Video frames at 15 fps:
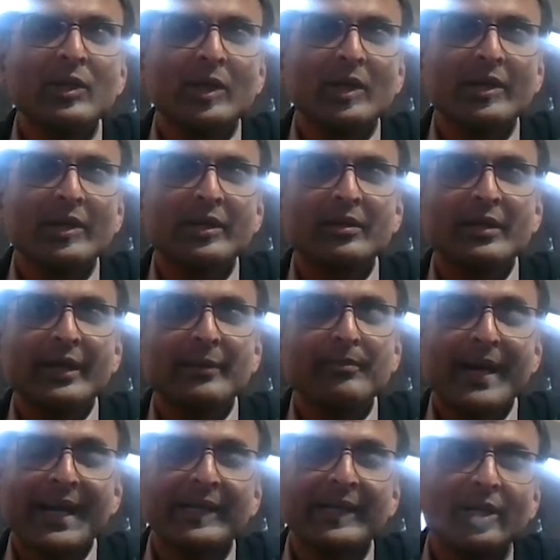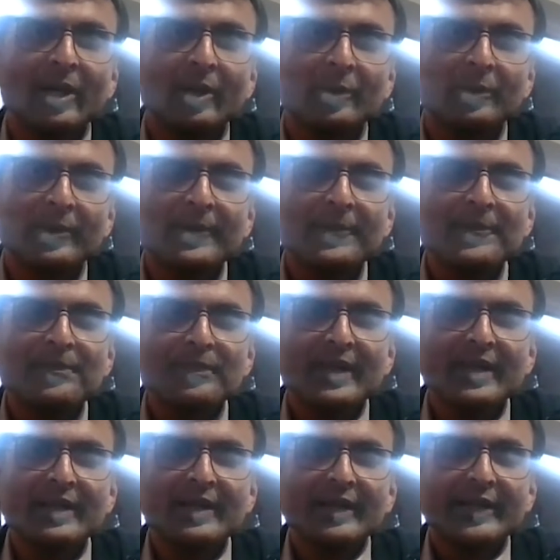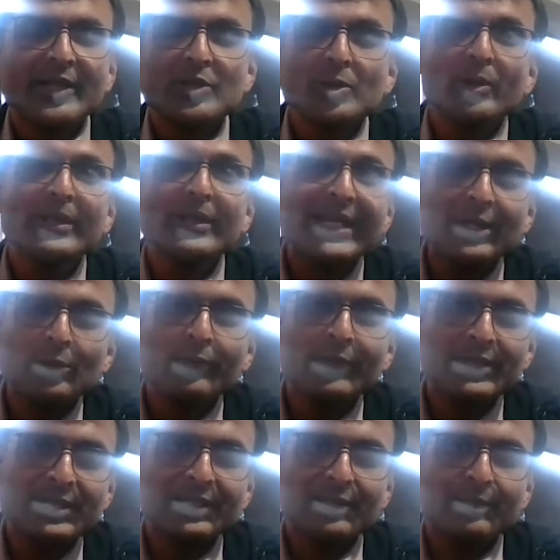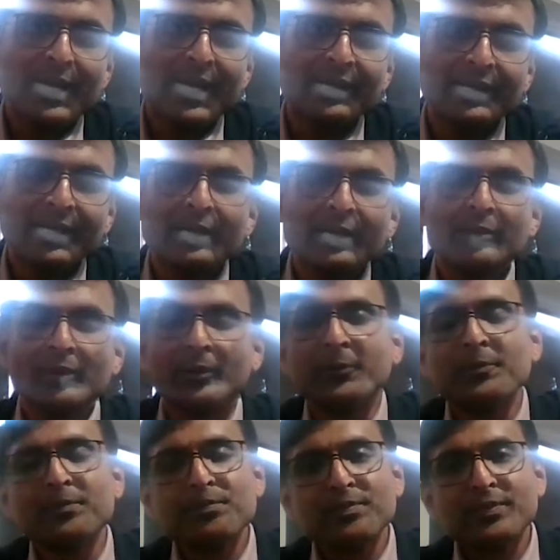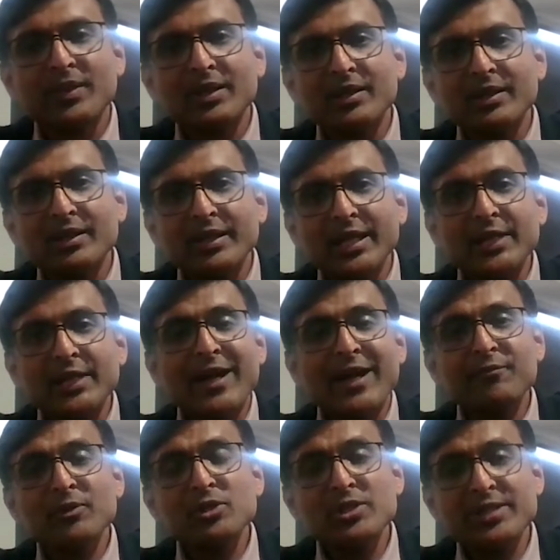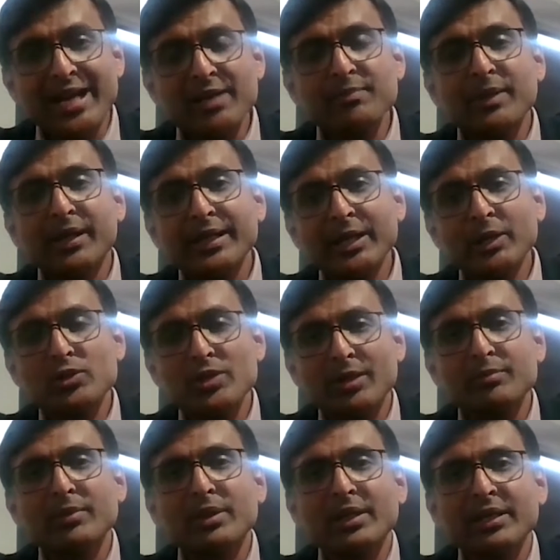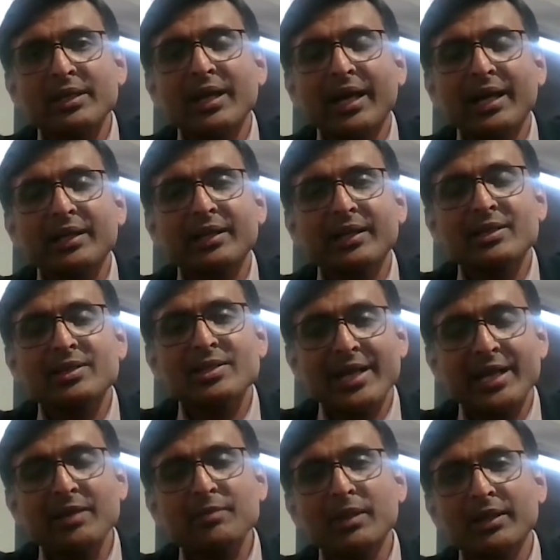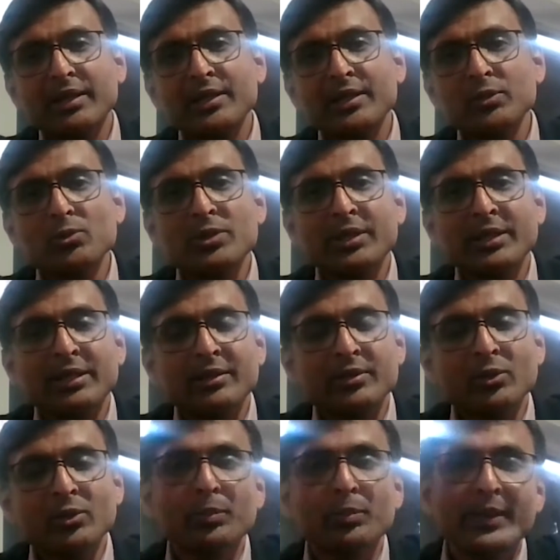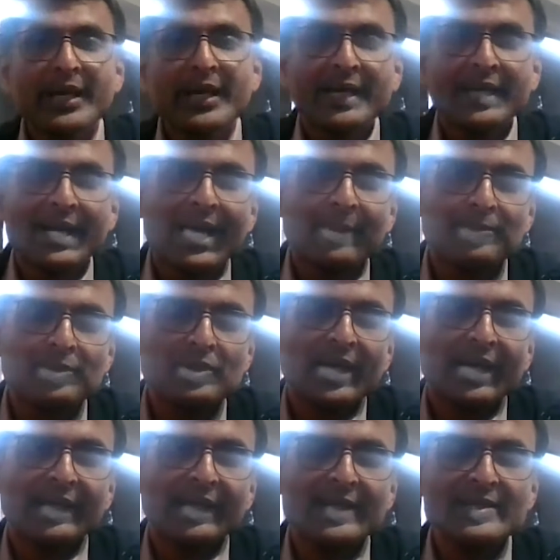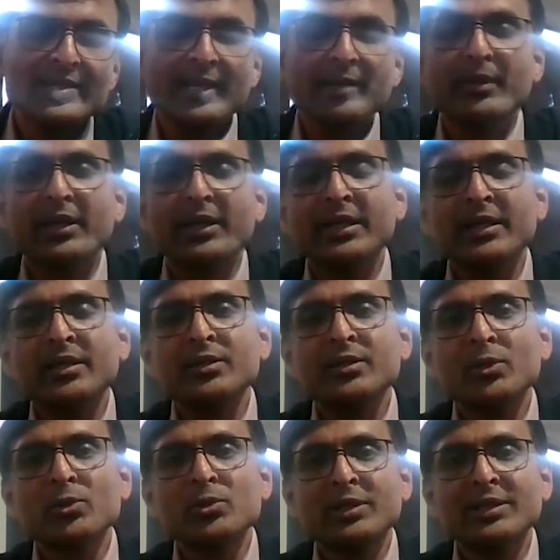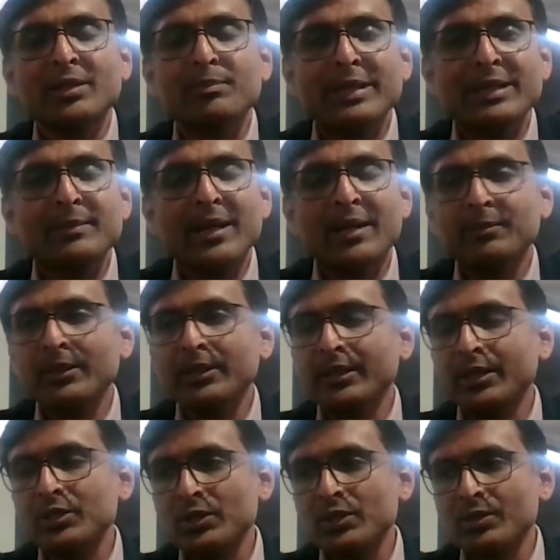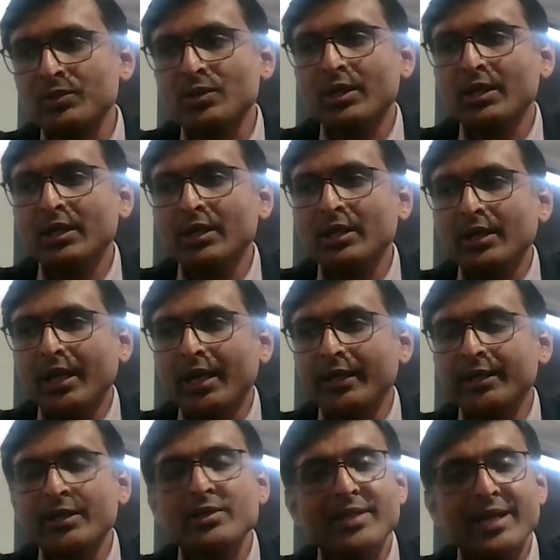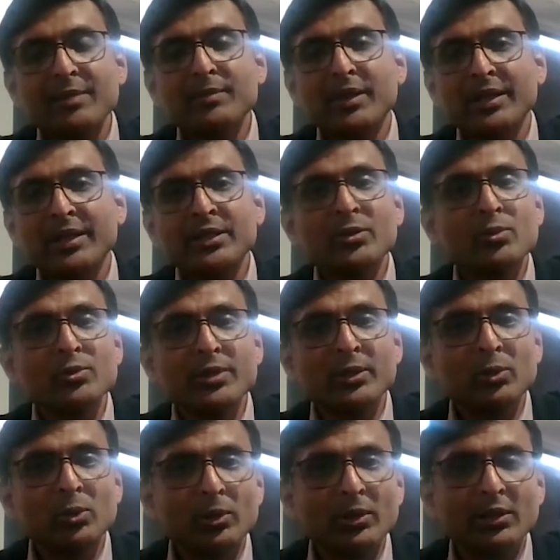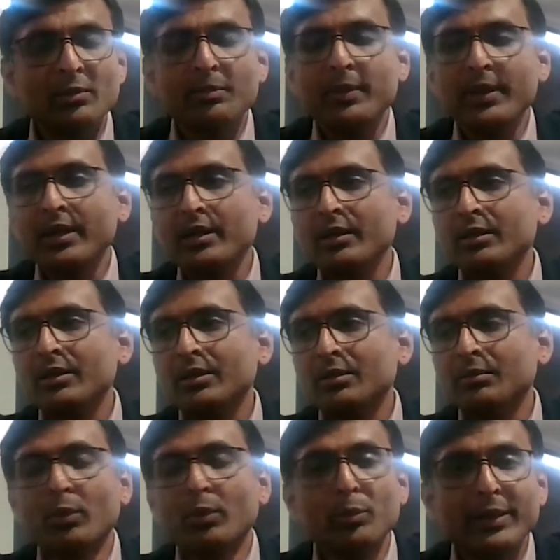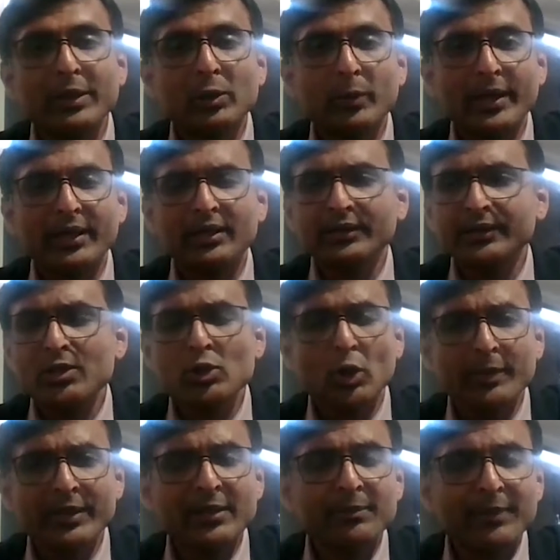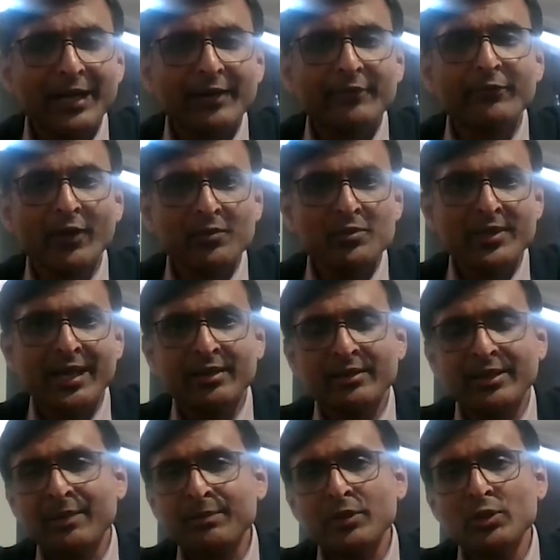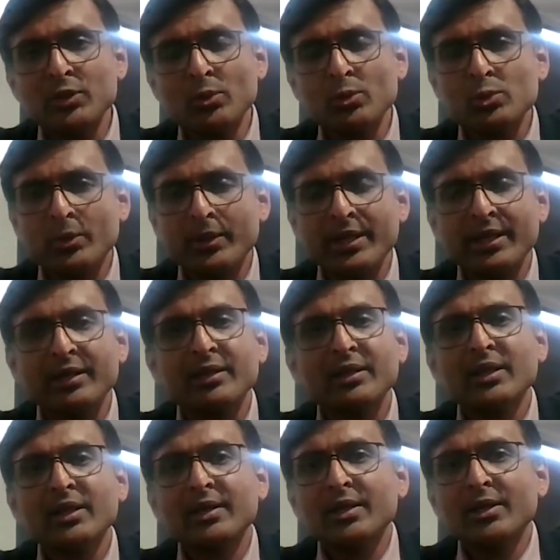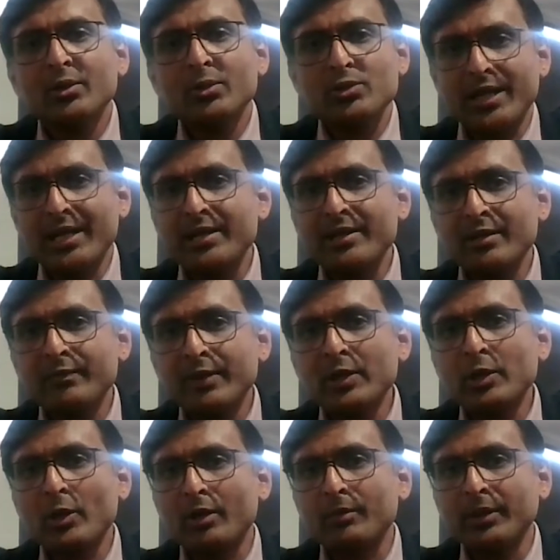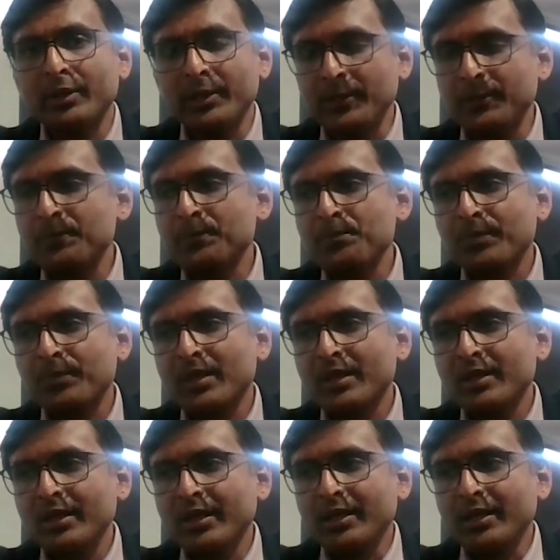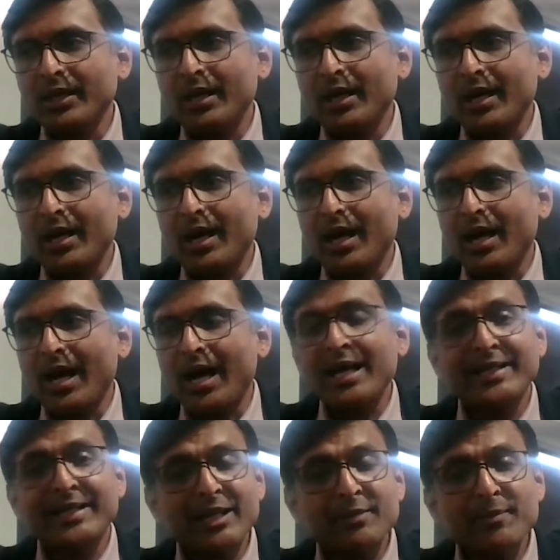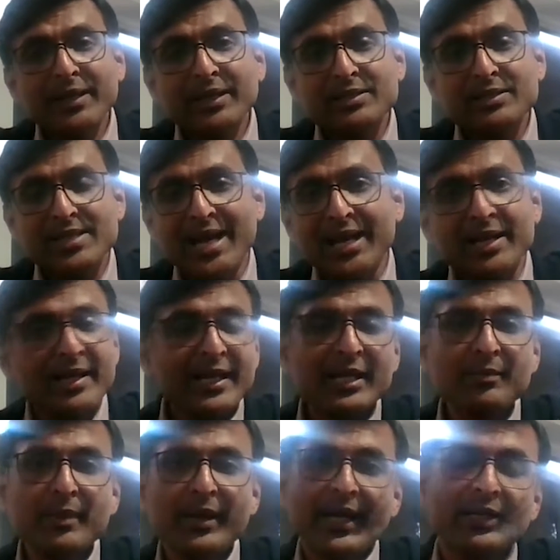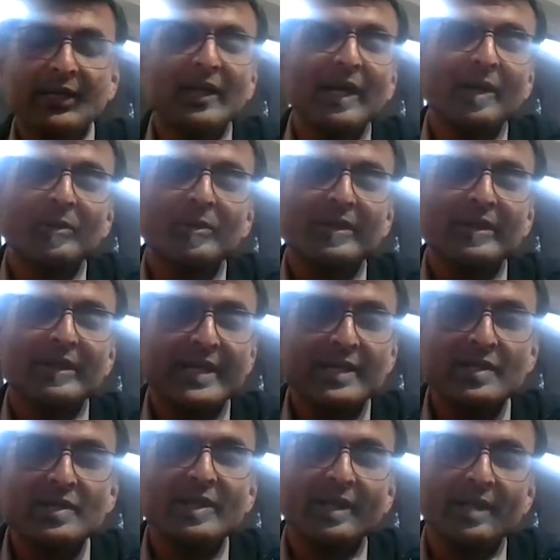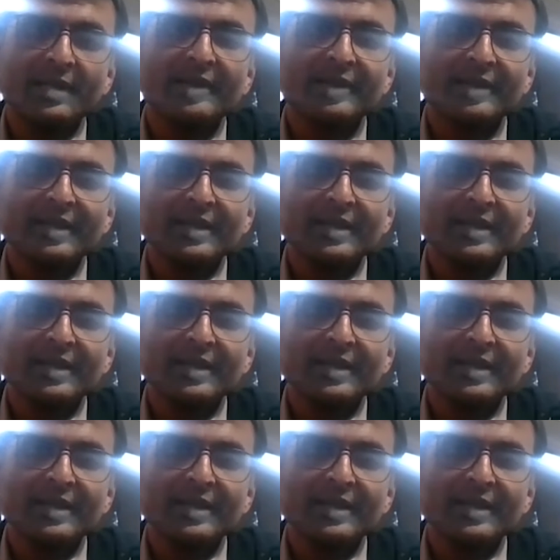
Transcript: your bank account. There's no need to visit the bank anymore. If I have to send money to somebody, I can send money using UPI apps. I can send money using the Beam applications. I can send money using Google Pay, MobiTwit. There's so many platforms that can be used today to send and withdraw money. I get my salary in my account digitally.